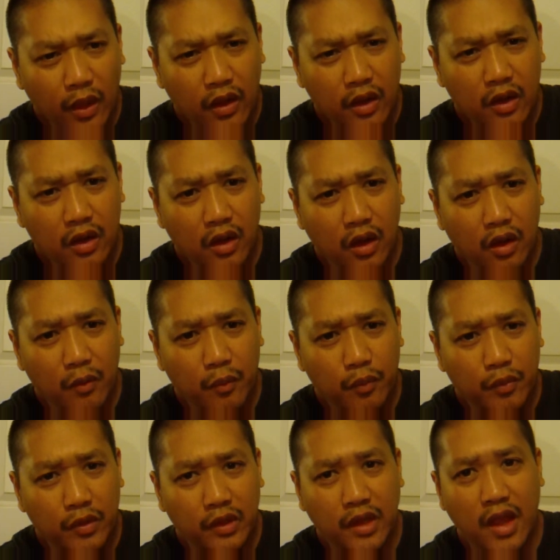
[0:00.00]

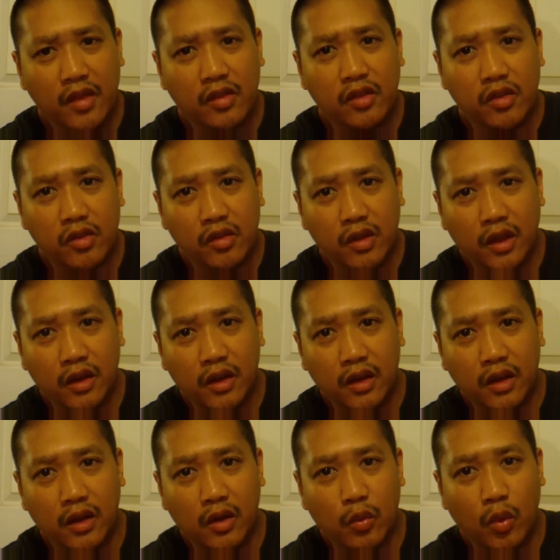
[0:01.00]
lessons that
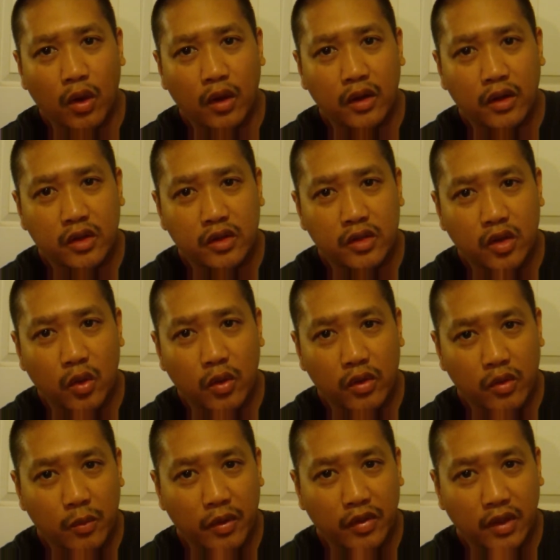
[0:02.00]
He wanted to show
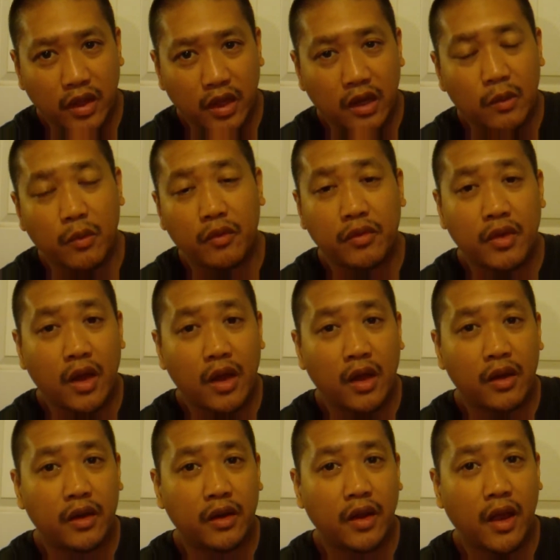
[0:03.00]
us about the Kingdom of
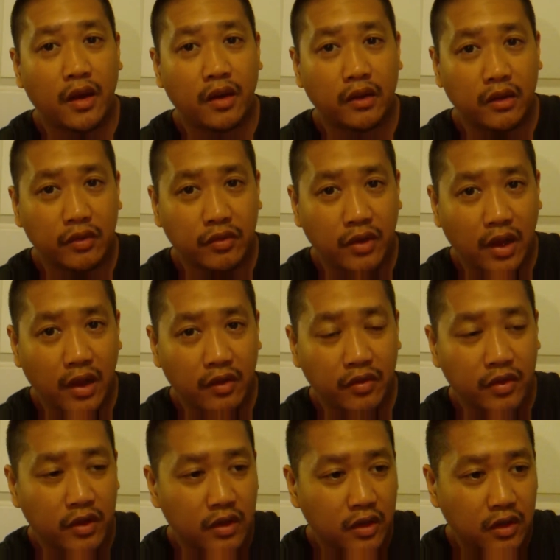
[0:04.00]
God and how to live
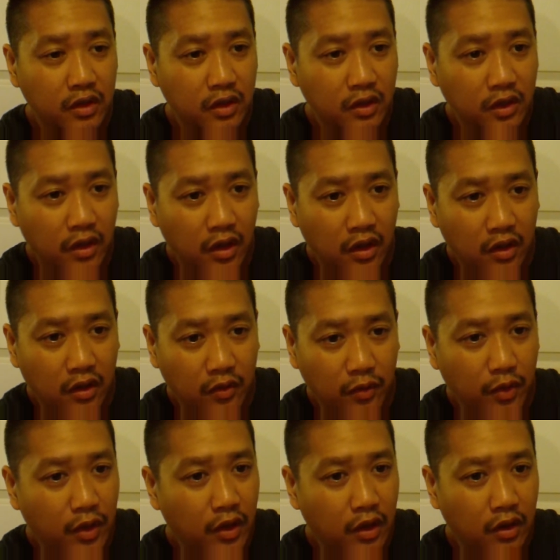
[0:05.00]
life
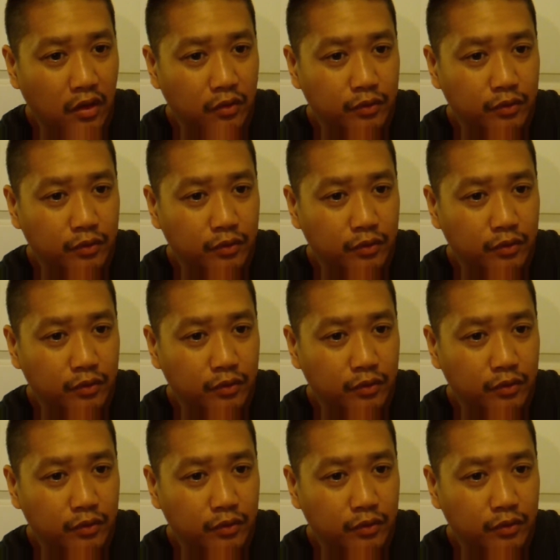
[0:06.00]
in